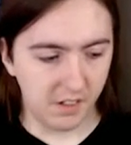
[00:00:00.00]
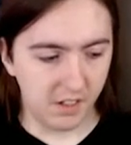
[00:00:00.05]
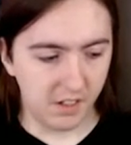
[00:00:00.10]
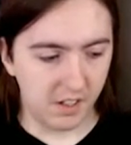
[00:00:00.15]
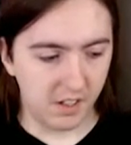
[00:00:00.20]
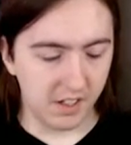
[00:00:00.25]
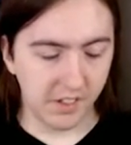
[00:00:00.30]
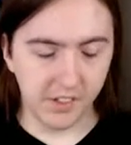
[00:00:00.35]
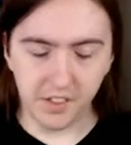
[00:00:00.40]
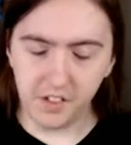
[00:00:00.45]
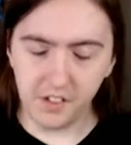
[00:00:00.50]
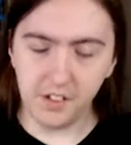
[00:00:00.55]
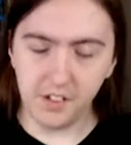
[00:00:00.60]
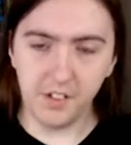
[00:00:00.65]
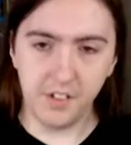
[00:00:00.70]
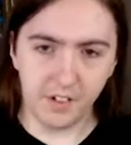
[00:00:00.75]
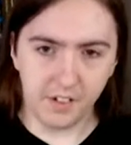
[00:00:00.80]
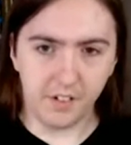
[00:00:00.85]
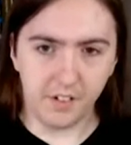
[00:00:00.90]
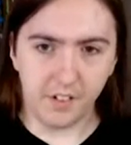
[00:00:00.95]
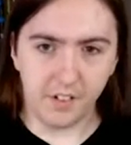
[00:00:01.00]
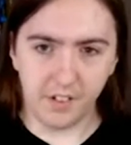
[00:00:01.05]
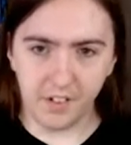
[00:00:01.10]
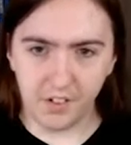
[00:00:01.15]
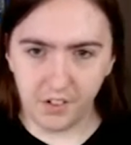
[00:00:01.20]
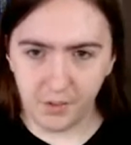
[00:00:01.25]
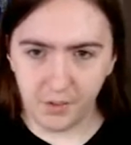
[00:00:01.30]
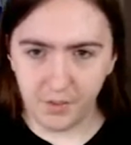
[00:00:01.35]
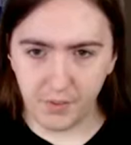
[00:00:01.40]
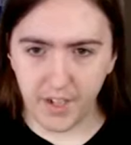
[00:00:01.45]
And this
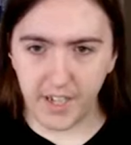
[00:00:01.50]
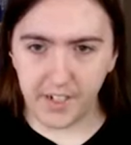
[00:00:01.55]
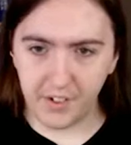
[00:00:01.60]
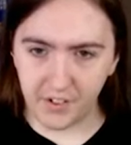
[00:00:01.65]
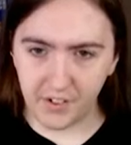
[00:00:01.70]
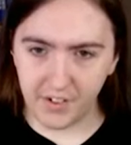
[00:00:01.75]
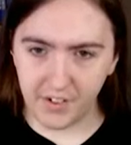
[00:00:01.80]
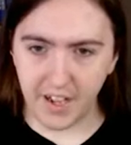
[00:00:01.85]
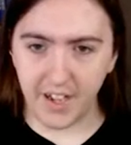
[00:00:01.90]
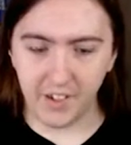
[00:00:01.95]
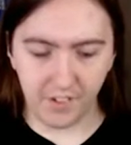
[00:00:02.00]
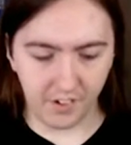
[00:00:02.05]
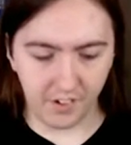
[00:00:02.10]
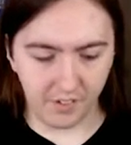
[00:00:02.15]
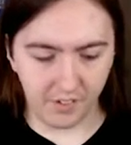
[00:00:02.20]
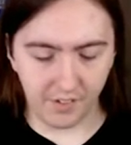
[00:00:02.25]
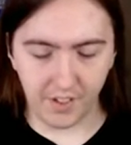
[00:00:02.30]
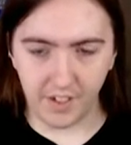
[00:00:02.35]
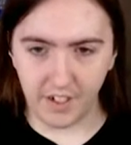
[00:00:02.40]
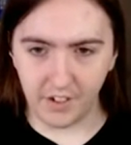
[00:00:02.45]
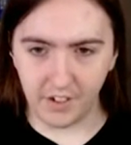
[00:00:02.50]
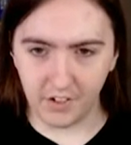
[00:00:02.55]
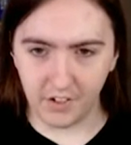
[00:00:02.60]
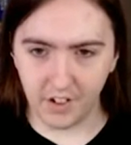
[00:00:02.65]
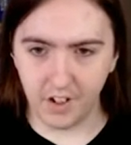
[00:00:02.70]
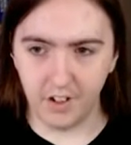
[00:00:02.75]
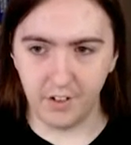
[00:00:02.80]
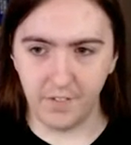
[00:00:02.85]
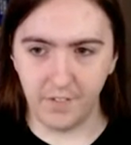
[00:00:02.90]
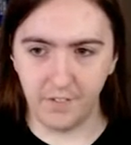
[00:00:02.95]
is fairly standard for these
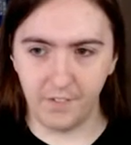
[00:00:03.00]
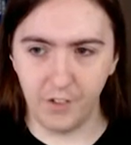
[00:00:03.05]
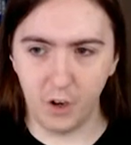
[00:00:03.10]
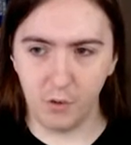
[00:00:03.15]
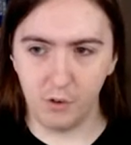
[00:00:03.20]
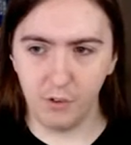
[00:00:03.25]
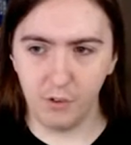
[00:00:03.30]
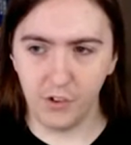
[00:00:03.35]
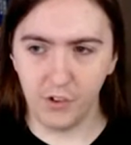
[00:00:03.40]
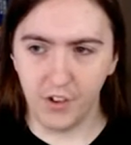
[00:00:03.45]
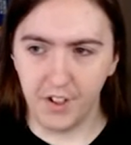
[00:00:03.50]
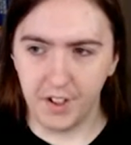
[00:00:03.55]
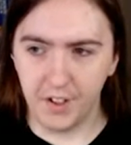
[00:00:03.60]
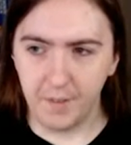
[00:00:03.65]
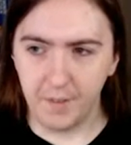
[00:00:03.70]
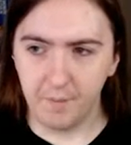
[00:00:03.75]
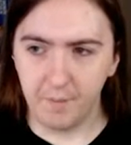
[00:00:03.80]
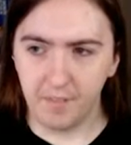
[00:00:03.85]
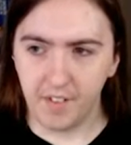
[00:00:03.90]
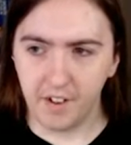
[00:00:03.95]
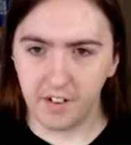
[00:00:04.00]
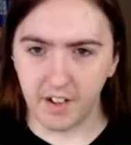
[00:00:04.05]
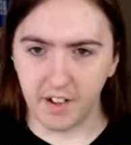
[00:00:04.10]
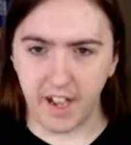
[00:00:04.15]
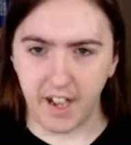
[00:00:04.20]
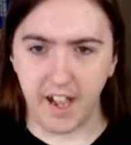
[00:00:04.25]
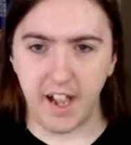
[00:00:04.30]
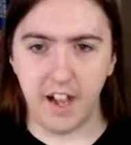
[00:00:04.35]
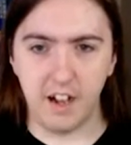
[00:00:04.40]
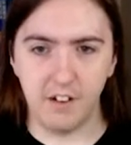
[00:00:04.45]
kind of novels, to
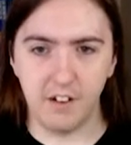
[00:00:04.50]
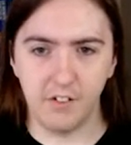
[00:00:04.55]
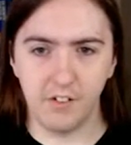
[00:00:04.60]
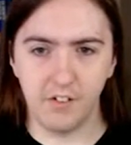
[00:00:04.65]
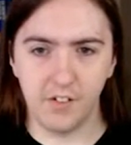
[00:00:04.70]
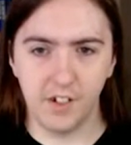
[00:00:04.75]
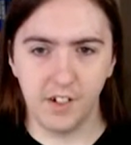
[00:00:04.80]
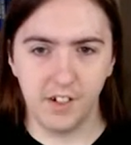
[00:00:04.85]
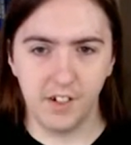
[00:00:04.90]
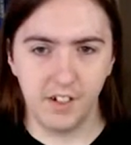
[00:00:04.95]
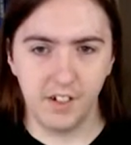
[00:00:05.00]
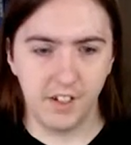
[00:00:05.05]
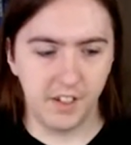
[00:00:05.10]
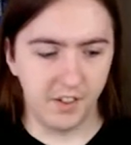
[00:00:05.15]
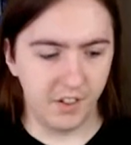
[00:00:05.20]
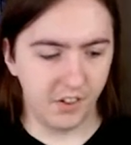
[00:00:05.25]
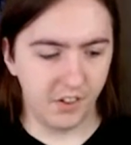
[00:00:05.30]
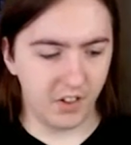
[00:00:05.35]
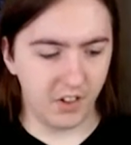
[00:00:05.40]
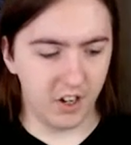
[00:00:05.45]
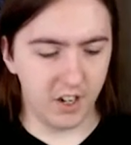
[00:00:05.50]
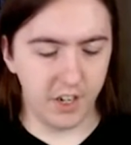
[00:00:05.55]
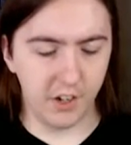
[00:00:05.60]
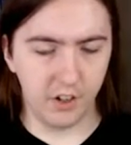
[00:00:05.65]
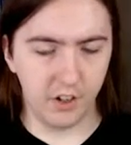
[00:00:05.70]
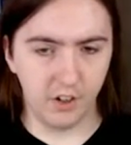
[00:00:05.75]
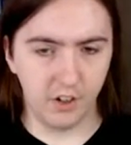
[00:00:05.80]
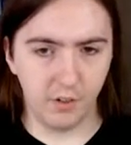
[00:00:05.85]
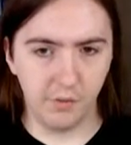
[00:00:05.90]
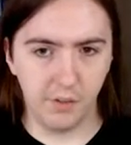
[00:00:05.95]
have this kind
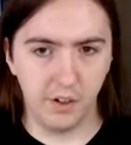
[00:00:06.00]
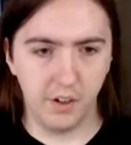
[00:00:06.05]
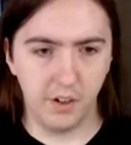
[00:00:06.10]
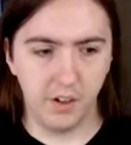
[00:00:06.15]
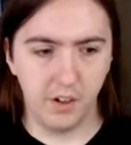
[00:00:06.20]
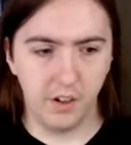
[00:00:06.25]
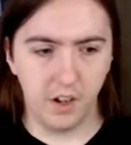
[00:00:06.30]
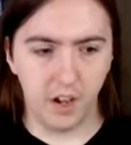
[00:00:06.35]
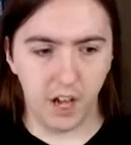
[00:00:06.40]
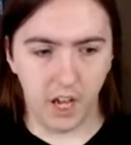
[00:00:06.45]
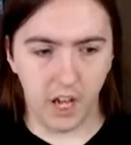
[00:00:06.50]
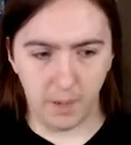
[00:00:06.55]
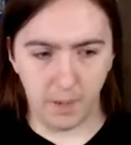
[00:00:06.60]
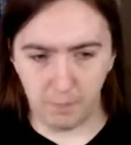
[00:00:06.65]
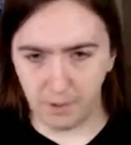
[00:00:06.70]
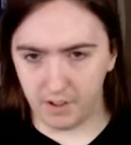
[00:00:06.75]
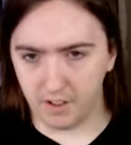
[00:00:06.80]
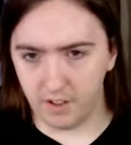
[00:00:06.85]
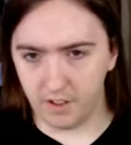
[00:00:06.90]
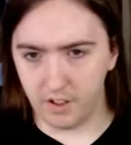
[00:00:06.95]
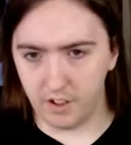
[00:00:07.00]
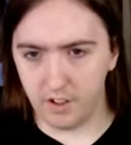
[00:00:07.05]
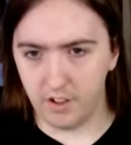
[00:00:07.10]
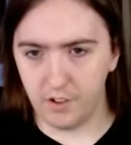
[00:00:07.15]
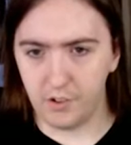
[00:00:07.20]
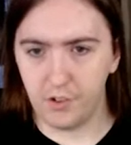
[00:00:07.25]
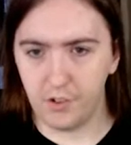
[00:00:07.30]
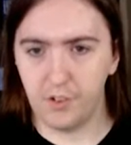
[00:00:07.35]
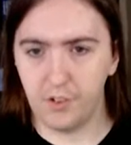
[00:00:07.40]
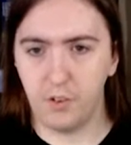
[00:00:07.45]
of
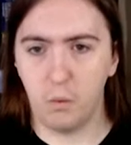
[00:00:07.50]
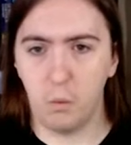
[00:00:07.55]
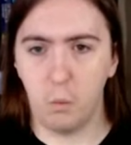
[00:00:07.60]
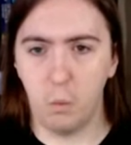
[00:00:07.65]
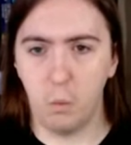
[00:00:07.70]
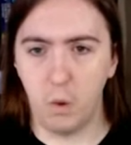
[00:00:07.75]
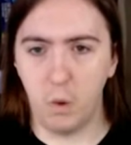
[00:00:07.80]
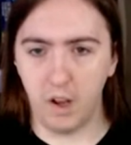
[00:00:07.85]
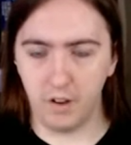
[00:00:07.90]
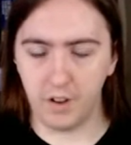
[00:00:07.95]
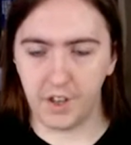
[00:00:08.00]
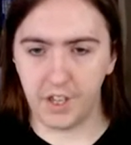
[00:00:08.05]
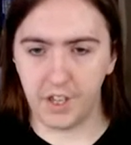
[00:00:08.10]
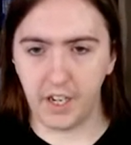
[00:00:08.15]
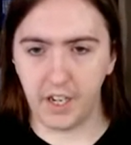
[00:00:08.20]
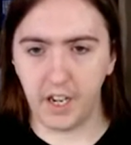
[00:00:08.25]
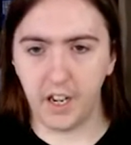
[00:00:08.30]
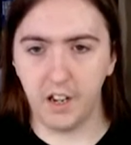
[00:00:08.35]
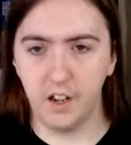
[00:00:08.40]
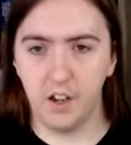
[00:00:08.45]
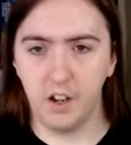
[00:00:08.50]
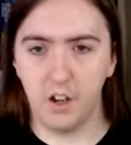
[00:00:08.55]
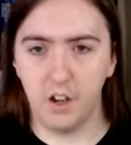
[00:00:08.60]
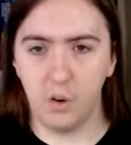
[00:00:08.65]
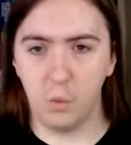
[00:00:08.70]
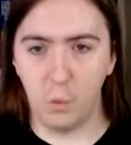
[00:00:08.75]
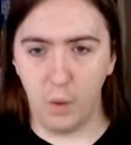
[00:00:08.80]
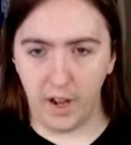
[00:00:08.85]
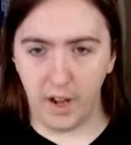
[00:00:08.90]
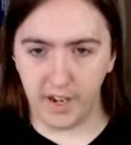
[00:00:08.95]
upper-class, wealthy,
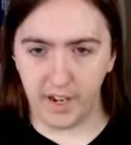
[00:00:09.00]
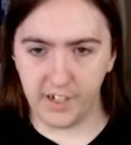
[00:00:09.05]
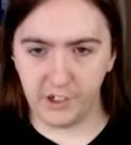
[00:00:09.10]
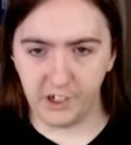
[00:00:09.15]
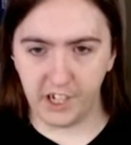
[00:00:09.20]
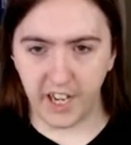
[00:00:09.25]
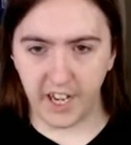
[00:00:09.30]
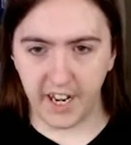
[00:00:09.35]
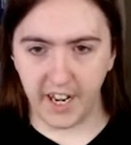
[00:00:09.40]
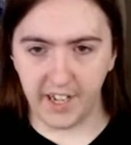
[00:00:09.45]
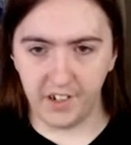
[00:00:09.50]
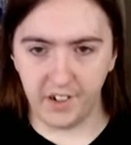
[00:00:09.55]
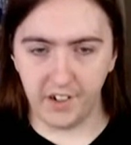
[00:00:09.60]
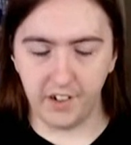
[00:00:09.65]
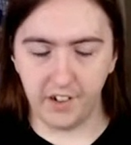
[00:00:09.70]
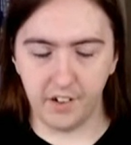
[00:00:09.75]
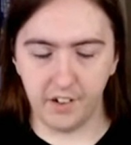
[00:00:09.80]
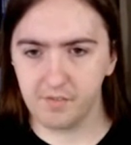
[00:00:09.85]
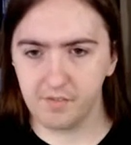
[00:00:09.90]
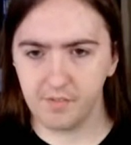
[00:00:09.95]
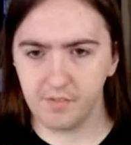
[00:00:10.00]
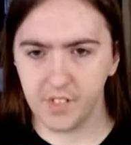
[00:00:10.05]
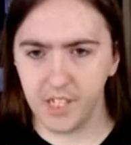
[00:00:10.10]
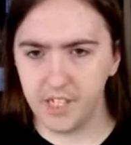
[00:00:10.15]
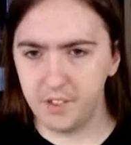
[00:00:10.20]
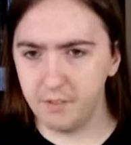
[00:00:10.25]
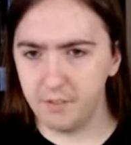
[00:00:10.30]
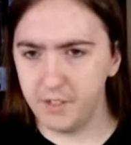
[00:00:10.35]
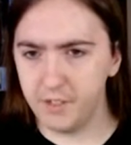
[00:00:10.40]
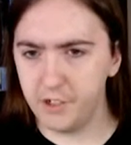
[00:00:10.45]
well-educated
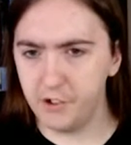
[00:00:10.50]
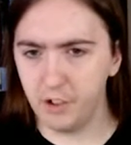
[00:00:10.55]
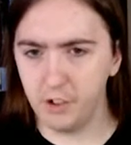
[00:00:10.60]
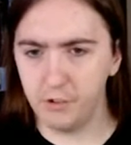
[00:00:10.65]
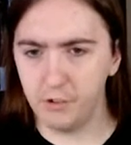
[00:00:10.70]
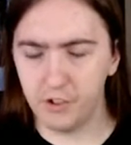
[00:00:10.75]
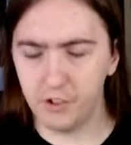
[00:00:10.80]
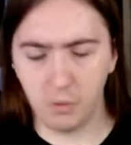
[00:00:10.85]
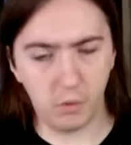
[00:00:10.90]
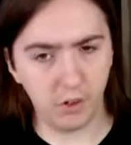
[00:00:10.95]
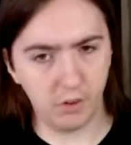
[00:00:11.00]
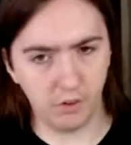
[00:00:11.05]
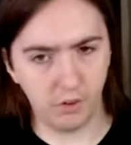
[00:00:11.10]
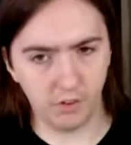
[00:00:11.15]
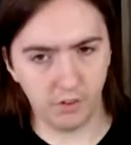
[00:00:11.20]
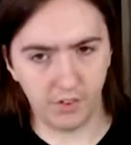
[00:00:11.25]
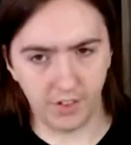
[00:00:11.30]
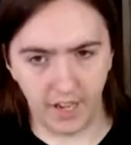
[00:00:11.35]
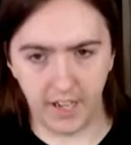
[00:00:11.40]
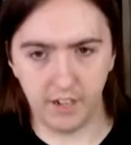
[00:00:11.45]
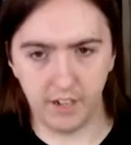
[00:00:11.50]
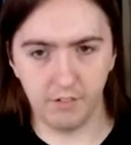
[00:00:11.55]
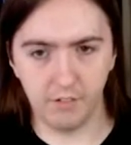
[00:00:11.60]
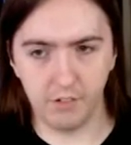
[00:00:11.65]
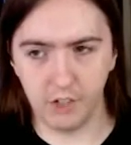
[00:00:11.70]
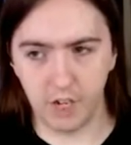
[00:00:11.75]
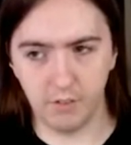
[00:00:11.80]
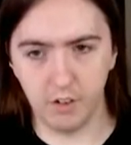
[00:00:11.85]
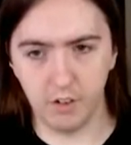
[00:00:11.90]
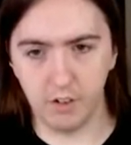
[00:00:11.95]
individual who somewhat talks down to
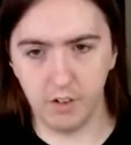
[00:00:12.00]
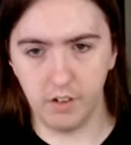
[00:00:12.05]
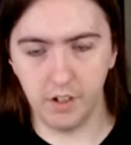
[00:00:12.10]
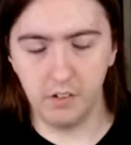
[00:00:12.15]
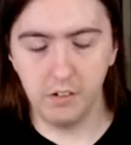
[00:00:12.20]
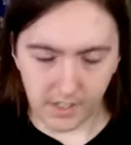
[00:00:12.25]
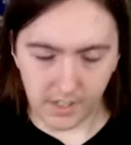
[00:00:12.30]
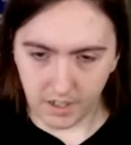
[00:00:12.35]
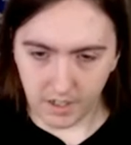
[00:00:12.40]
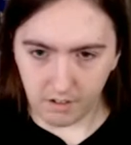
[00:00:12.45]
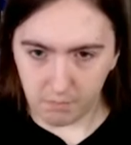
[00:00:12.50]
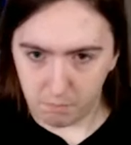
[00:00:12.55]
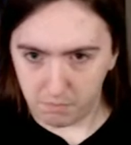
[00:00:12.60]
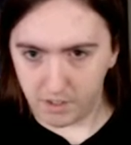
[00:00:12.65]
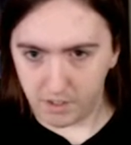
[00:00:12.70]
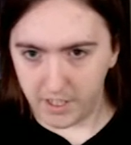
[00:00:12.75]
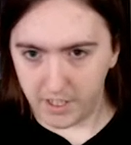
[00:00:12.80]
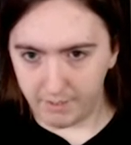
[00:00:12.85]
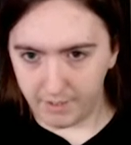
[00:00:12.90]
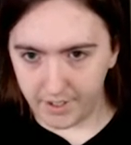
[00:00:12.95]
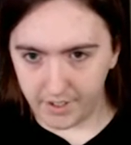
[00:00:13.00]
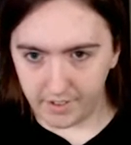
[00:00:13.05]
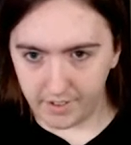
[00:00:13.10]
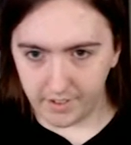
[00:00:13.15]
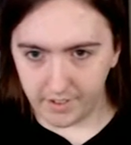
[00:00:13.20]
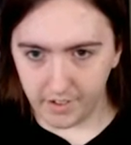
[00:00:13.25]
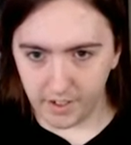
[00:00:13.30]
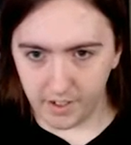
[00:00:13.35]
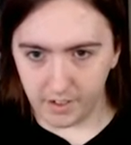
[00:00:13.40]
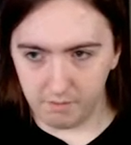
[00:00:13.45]
everyone. I'll give
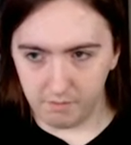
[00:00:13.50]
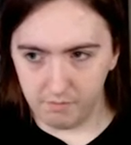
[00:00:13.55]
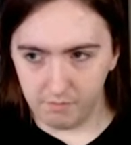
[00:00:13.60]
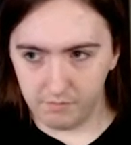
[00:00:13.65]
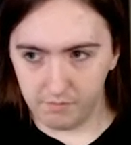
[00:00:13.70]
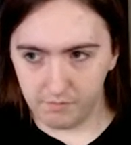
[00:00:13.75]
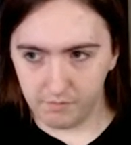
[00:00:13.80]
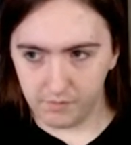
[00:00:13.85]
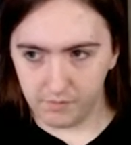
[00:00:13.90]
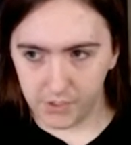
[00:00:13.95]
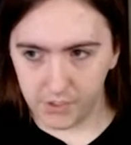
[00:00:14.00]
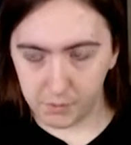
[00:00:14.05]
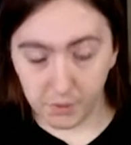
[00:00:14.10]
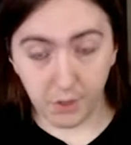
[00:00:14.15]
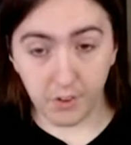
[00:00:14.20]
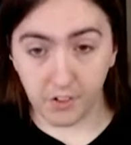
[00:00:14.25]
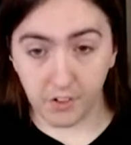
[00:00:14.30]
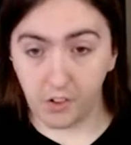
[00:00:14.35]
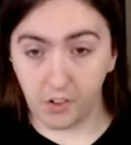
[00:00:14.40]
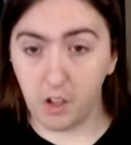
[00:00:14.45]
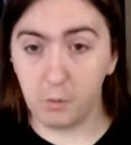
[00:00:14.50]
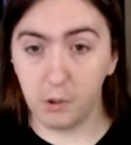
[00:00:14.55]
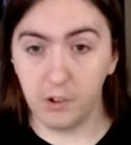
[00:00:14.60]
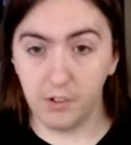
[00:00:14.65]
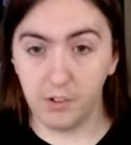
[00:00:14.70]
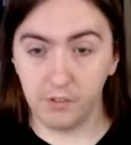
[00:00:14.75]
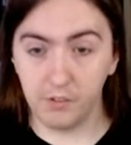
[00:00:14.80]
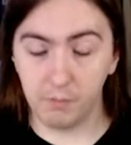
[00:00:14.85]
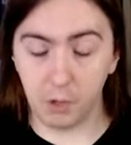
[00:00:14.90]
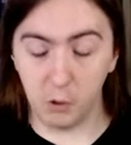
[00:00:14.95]
in some other examples
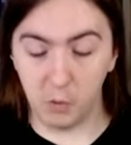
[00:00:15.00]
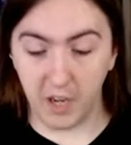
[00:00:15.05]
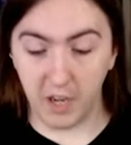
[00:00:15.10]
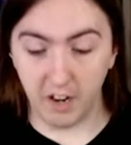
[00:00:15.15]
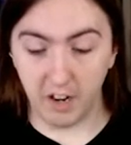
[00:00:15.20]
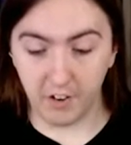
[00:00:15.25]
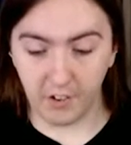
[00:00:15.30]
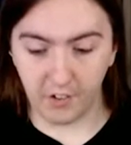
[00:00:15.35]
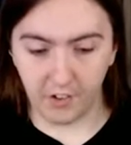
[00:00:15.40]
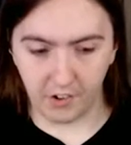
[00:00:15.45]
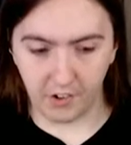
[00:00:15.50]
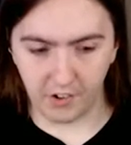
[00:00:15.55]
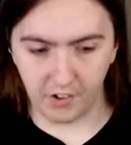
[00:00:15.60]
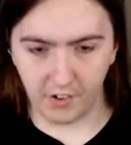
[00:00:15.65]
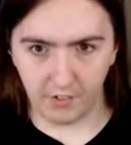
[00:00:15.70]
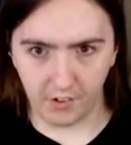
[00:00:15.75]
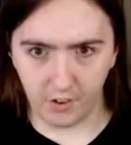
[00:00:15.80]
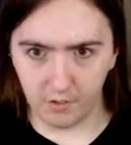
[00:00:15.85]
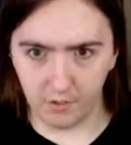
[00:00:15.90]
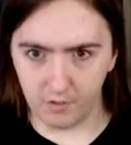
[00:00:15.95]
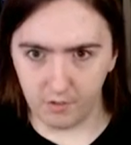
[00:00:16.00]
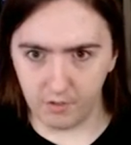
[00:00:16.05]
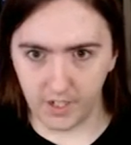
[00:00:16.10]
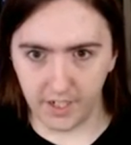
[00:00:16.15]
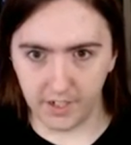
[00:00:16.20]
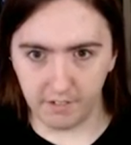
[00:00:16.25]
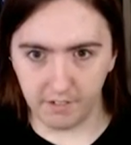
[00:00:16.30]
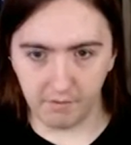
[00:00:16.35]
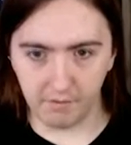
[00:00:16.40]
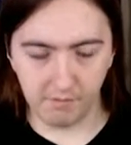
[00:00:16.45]
of pulp characters just to fill in.